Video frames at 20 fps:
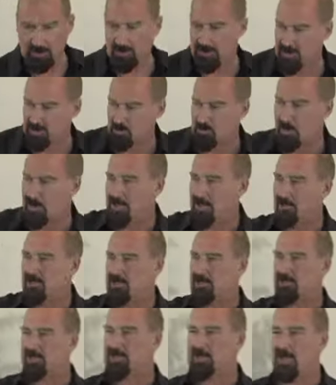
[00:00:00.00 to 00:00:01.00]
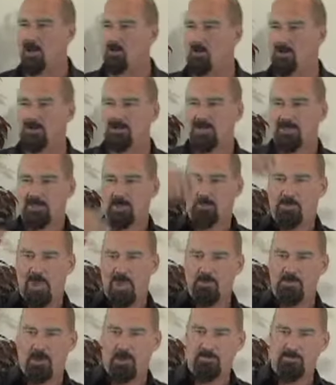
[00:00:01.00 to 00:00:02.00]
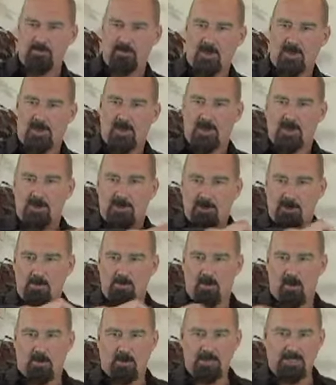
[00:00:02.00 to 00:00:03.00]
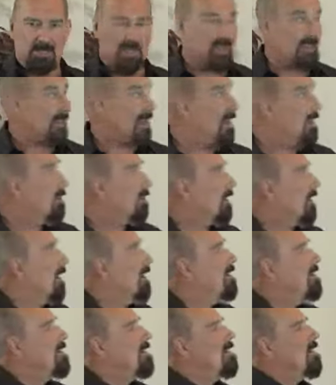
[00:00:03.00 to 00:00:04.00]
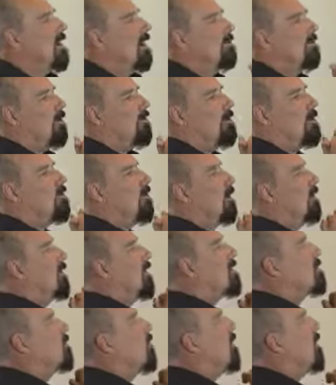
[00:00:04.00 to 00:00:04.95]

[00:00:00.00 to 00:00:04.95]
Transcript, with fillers: at it this way. You're just going to take one sheet of paper, do a box like that, okay? And what we want is